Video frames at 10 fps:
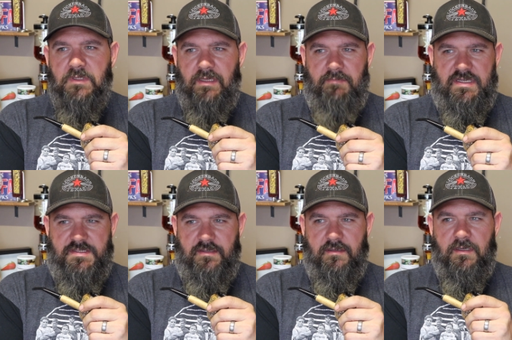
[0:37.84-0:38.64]
it
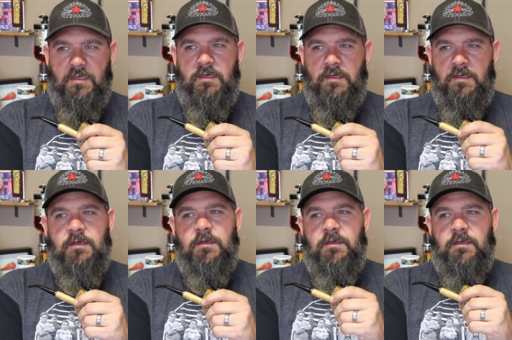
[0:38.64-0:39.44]
makes it
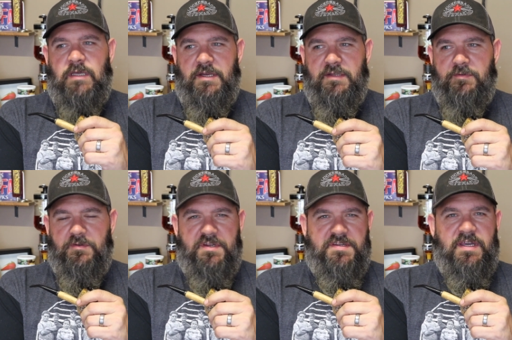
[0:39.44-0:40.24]
kind of
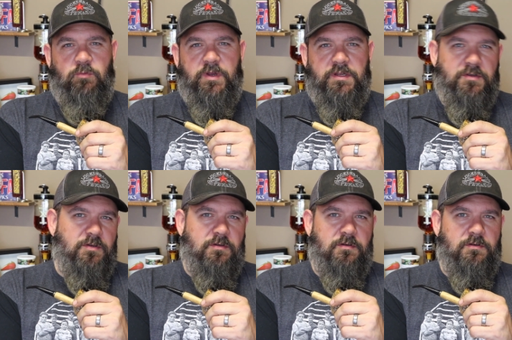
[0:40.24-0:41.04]
difficult to decide when to do
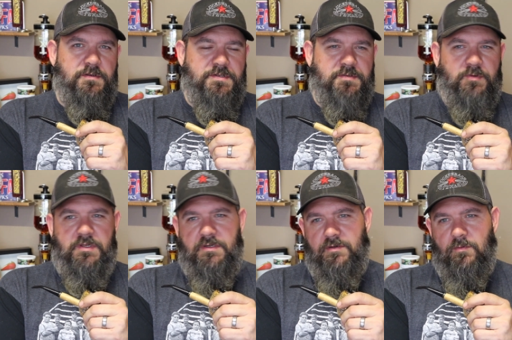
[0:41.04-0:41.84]
yours, when
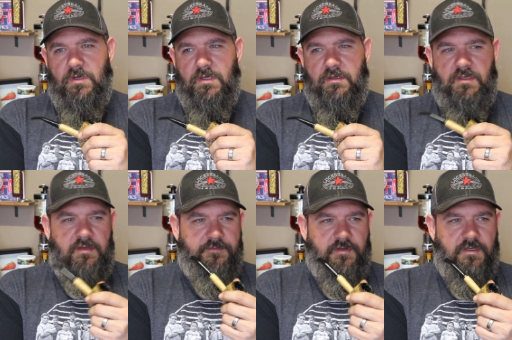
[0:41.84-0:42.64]
to do one,
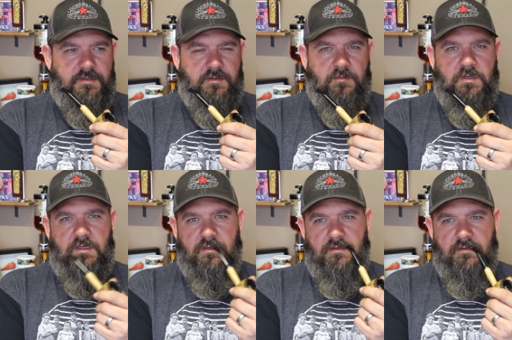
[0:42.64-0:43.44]
if you're going to do
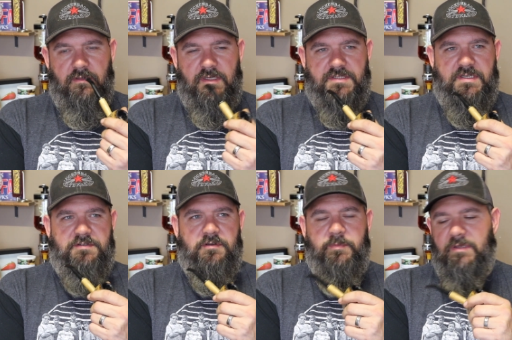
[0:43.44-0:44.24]
one,
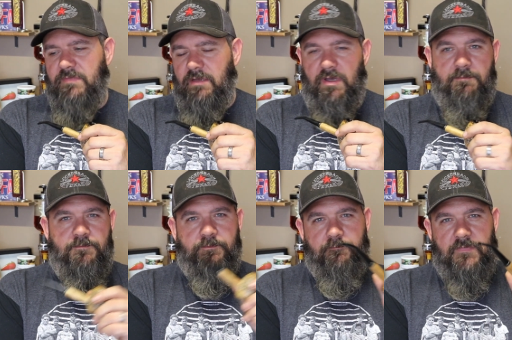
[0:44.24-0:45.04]
etc. But anyway,
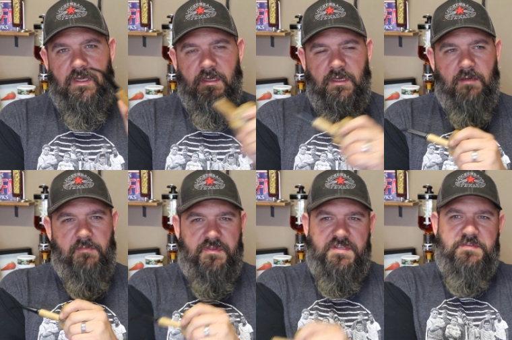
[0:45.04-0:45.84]

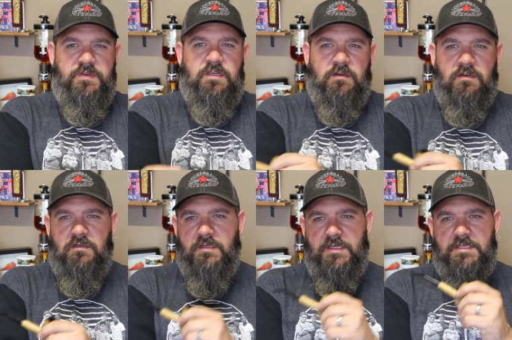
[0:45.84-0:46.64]
um, this
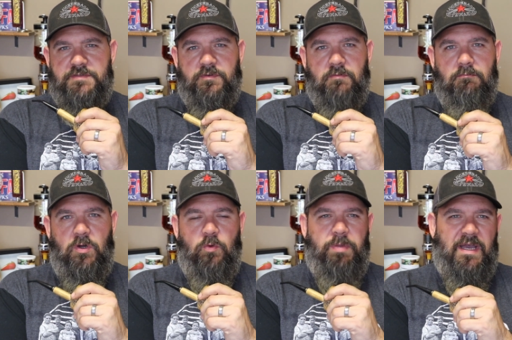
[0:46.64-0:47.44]
VR is for
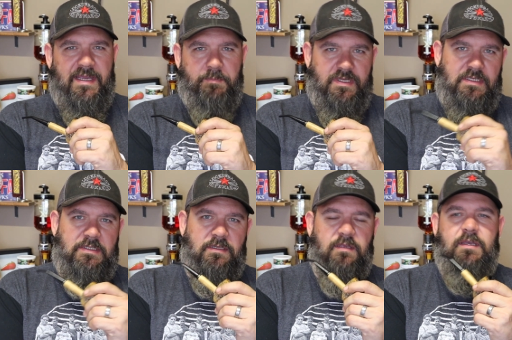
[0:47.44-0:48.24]
Mo
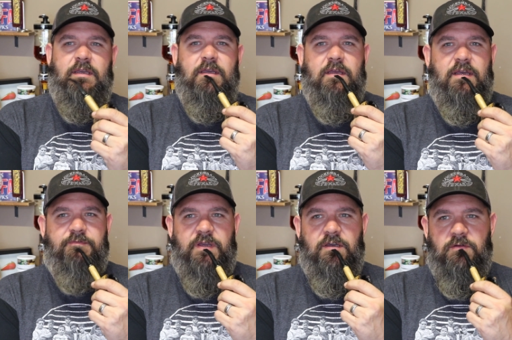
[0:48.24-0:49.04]
Piping, and I
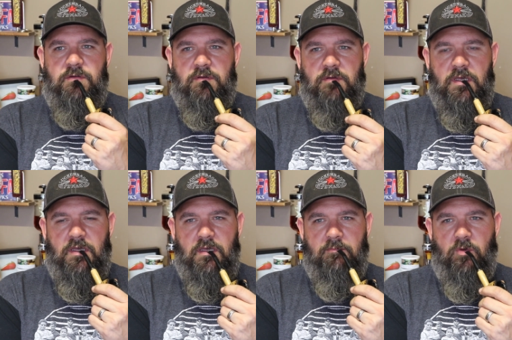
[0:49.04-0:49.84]
found
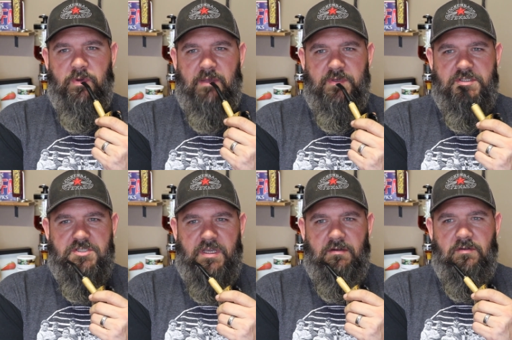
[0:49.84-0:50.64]
uh, Mo Piping's
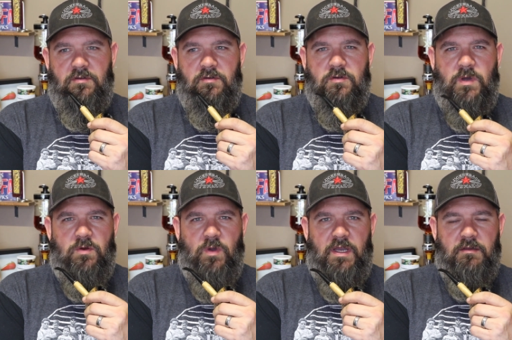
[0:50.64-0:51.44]
channel quite a
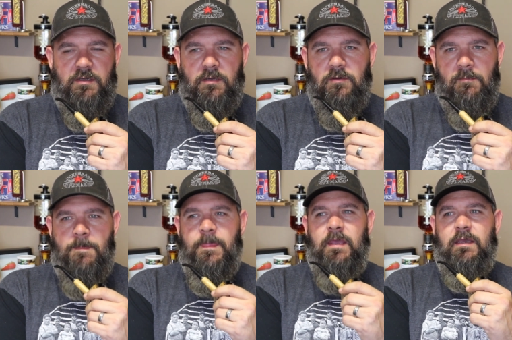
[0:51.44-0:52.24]
while ago,
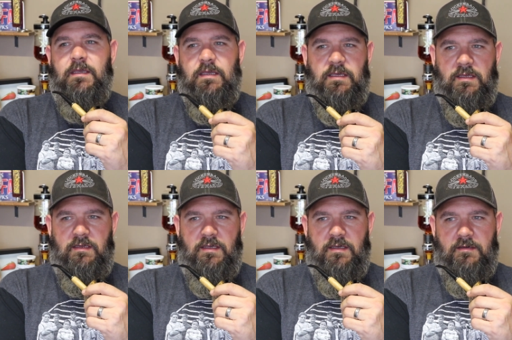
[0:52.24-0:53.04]

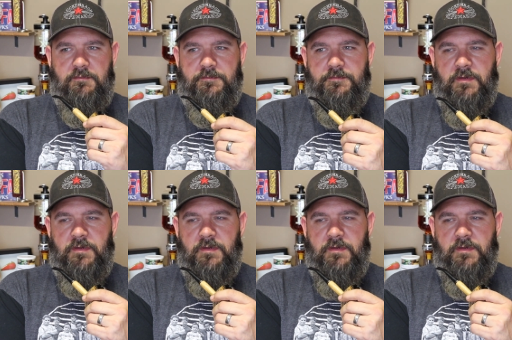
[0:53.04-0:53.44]
and have